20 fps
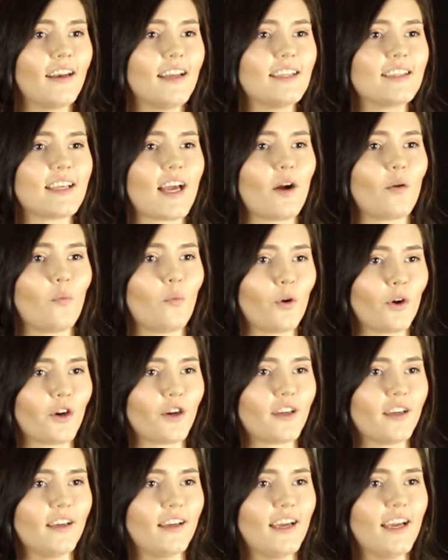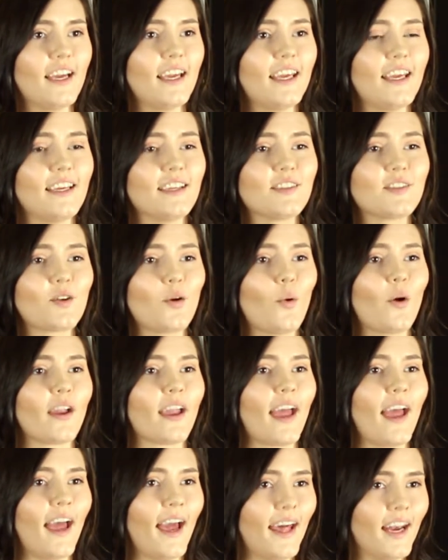is at work. He is going
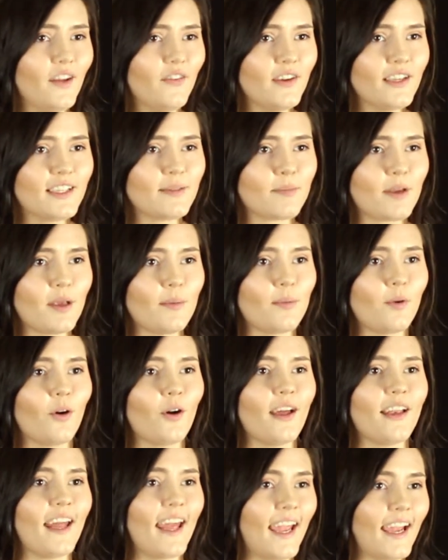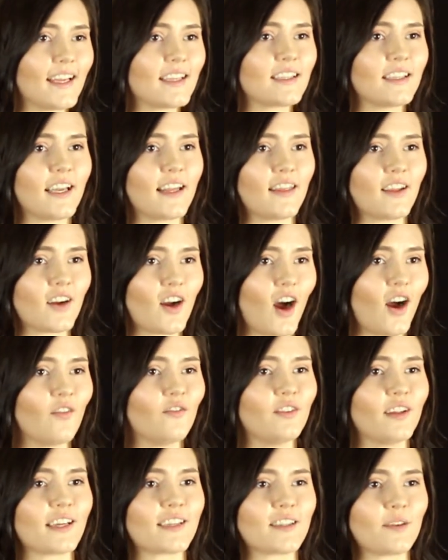ahead of His people and handling the
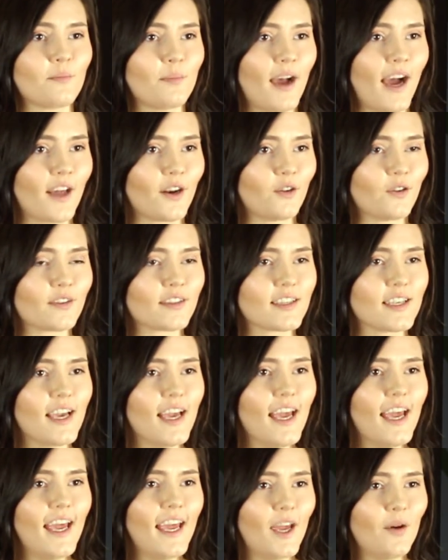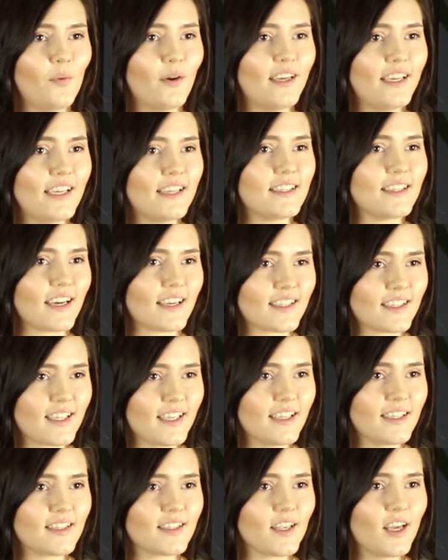conflicts and battles. And when He does
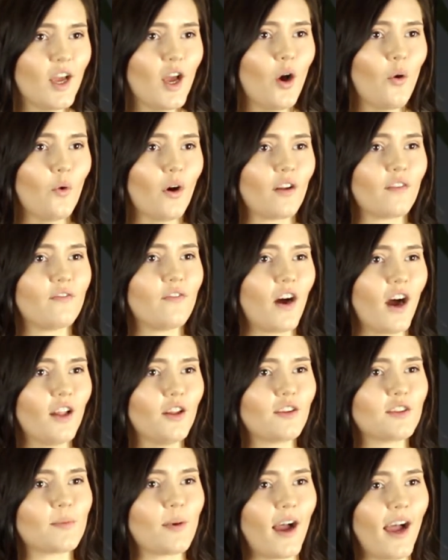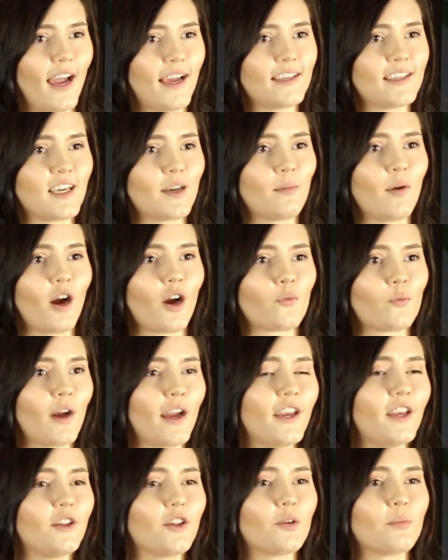this, what follows behind Him are
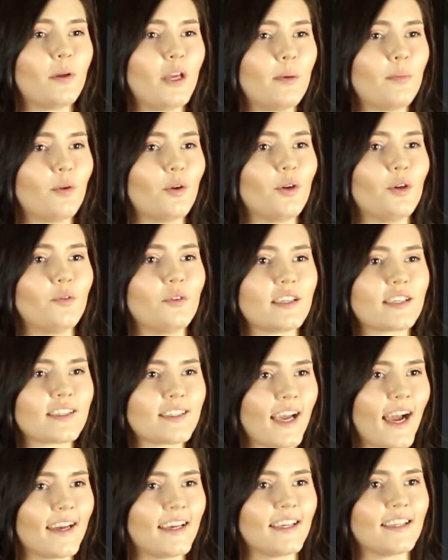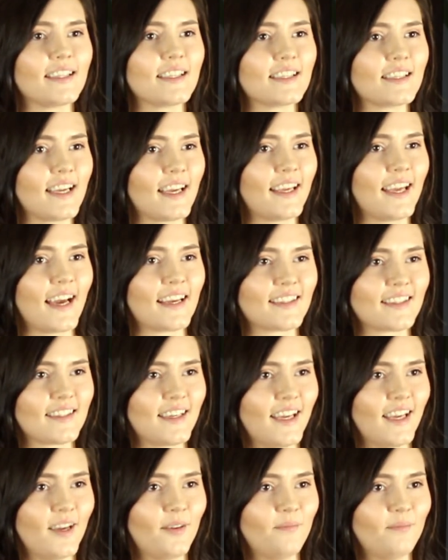regular people who decided to say yes to
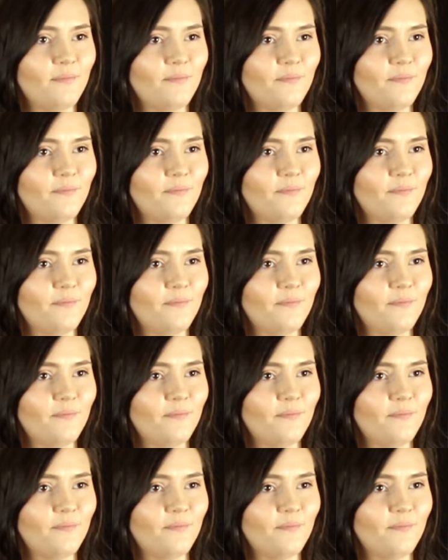Him.